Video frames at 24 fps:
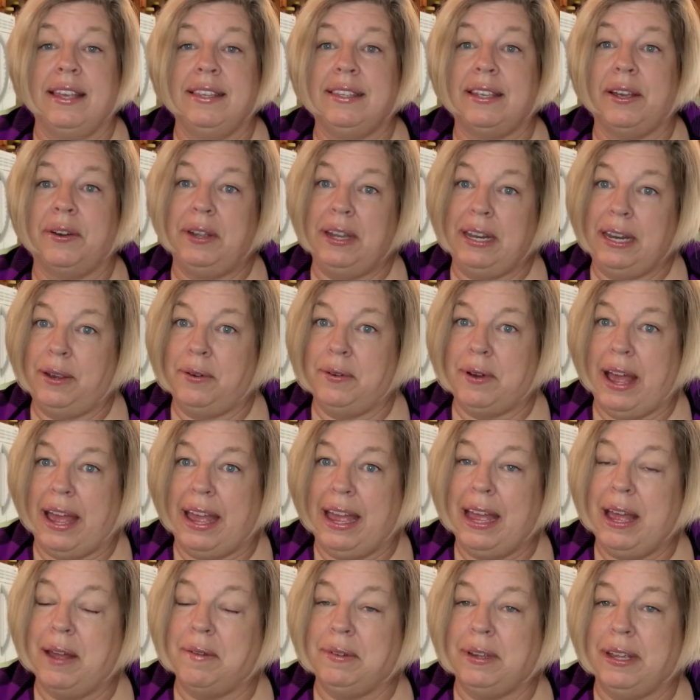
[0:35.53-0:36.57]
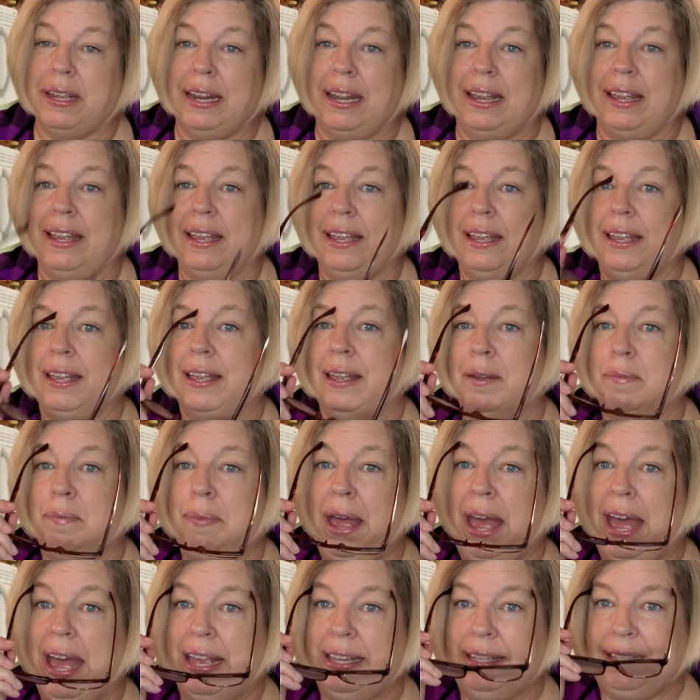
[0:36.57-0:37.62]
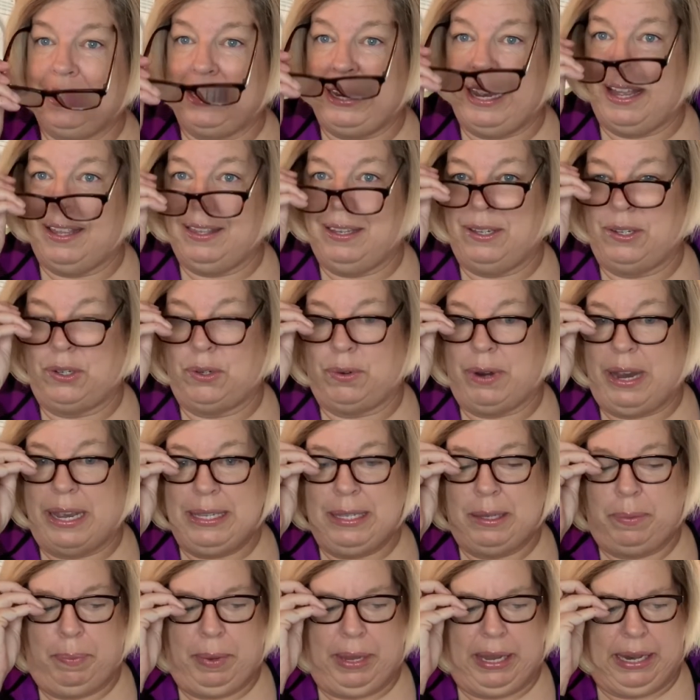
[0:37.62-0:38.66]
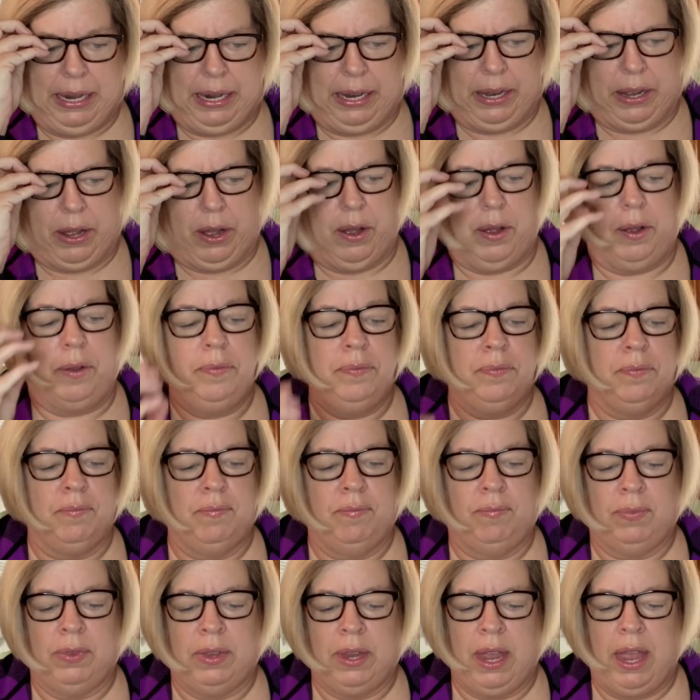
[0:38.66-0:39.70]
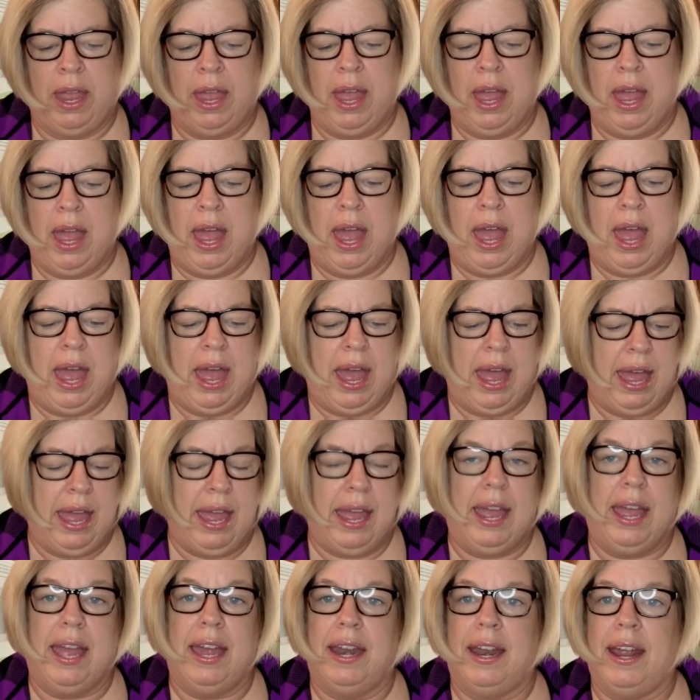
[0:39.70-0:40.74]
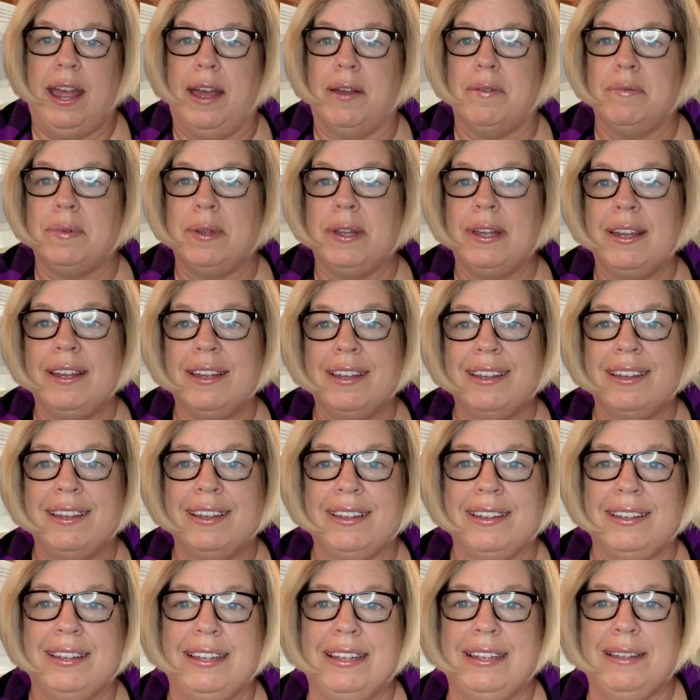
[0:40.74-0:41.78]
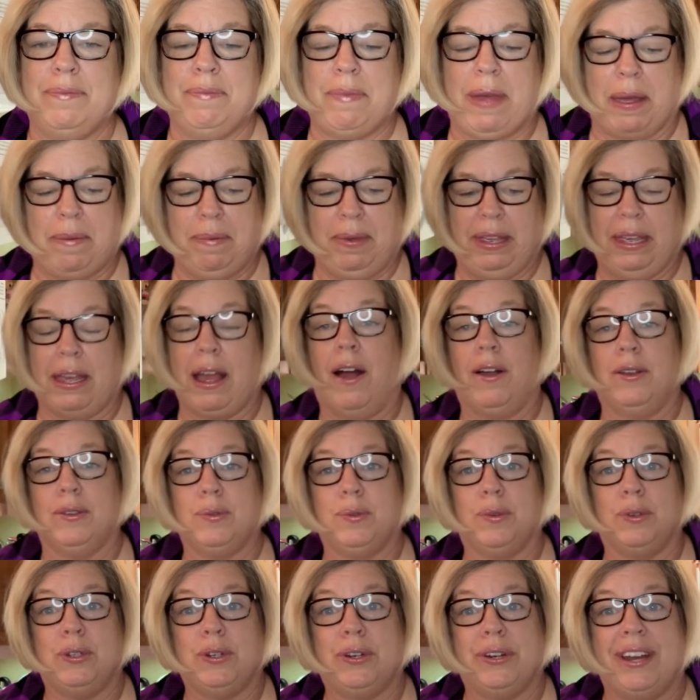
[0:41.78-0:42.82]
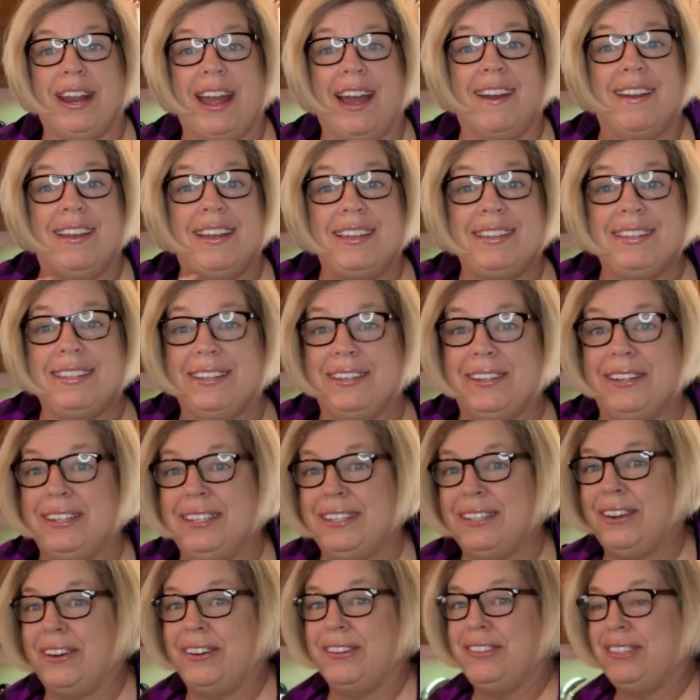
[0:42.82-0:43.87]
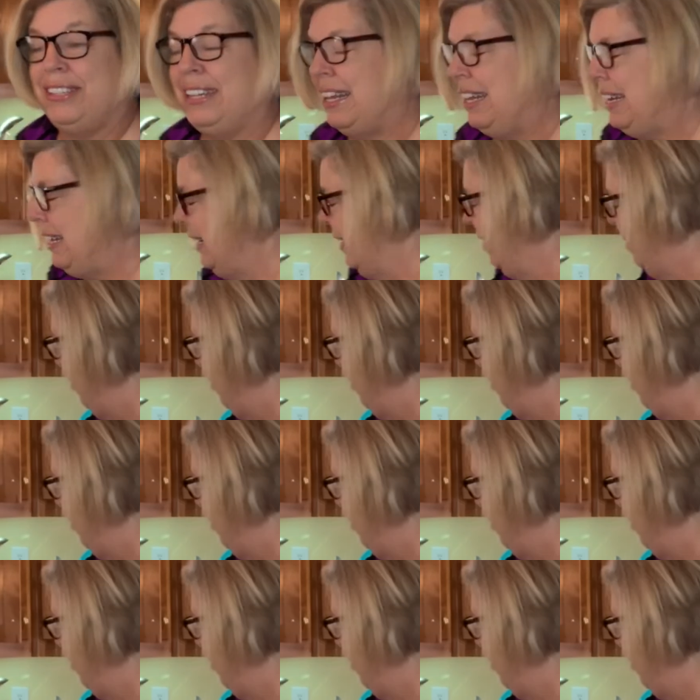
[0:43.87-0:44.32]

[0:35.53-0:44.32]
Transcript: So anyway, I'm going to pass down this recipe to y'all. And maybe y'all's will turn out as good as hers did.